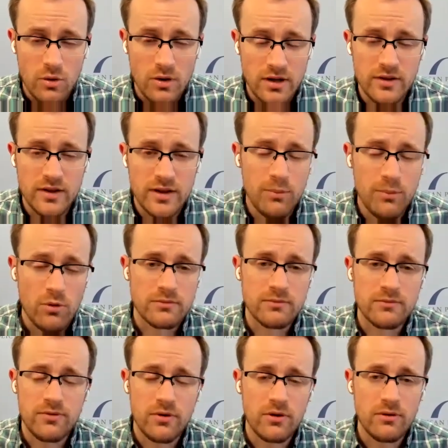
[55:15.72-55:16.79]
critically
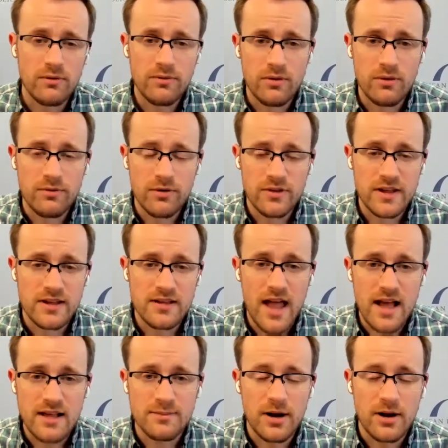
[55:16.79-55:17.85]
important for these
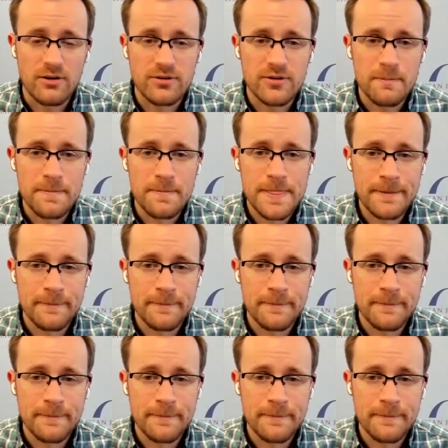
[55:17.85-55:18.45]
taxpayers.